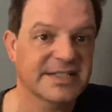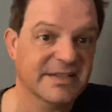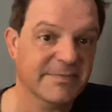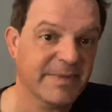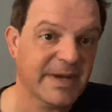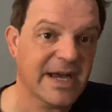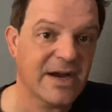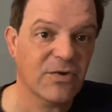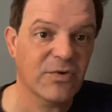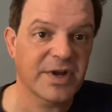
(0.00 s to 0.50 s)
to
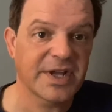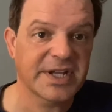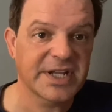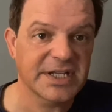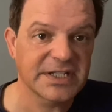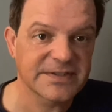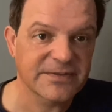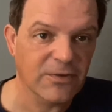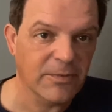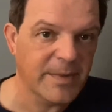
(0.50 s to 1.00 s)
power
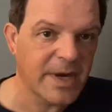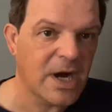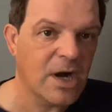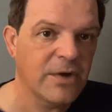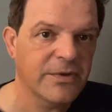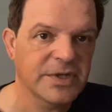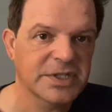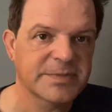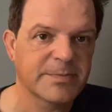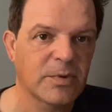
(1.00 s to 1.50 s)
rankings from
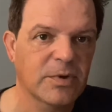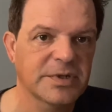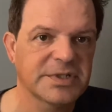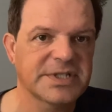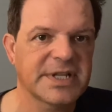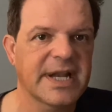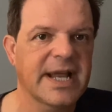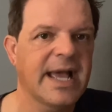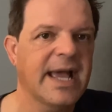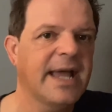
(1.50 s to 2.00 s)
all the sports
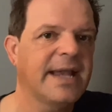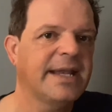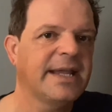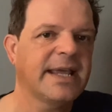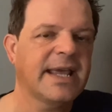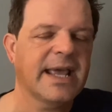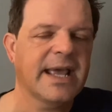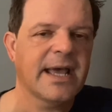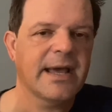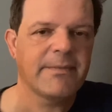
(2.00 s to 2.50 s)
that I
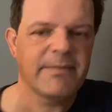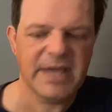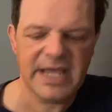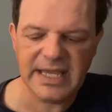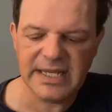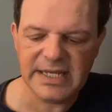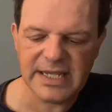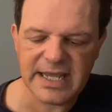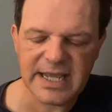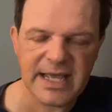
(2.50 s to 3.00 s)

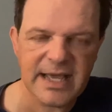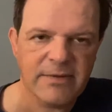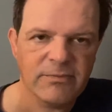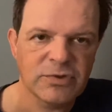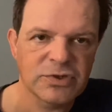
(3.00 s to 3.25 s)
handicap,